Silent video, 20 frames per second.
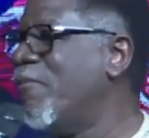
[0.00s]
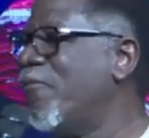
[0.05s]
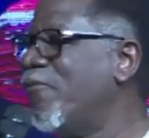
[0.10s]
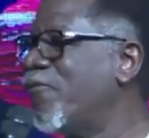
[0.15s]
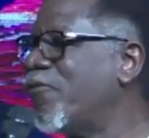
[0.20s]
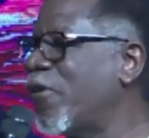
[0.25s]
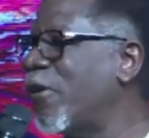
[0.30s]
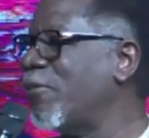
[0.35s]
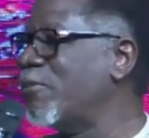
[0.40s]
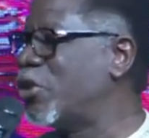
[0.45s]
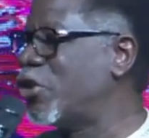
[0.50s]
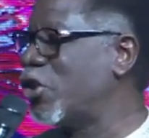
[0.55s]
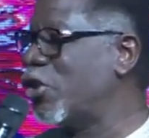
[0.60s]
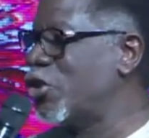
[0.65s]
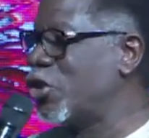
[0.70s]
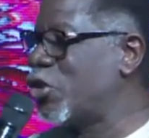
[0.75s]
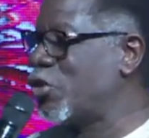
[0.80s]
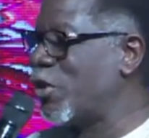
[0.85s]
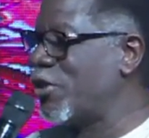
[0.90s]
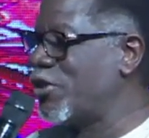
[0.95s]
from
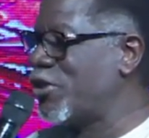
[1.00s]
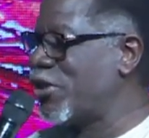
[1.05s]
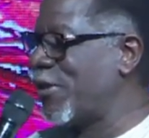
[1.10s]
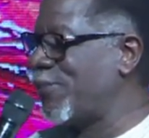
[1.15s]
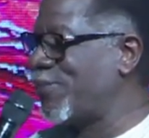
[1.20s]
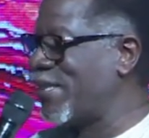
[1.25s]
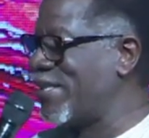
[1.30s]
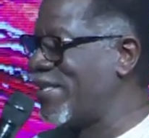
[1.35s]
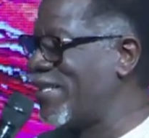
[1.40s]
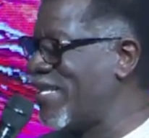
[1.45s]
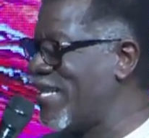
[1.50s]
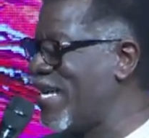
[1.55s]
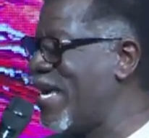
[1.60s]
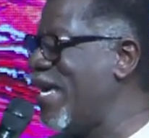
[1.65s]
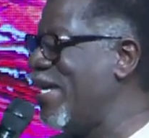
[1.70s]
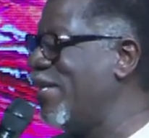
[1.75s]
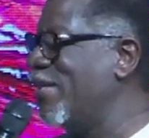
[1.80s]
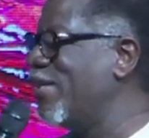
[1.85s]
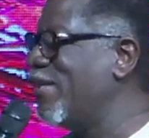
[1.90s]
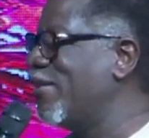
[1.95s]
Joshua chapter
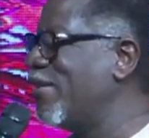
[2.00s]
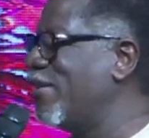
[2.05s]
10,